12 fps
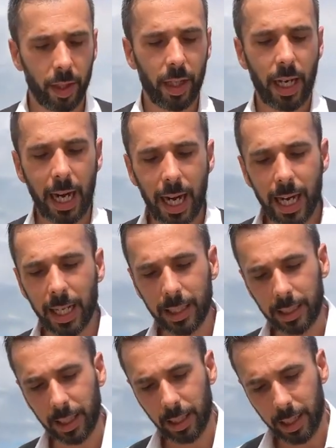
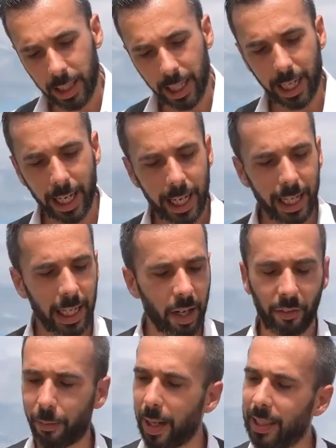As any
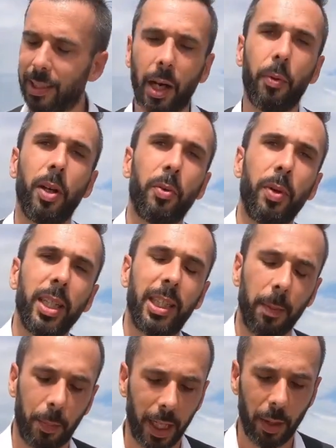of my sour
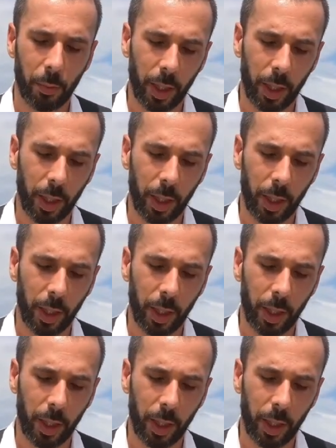recipe, we're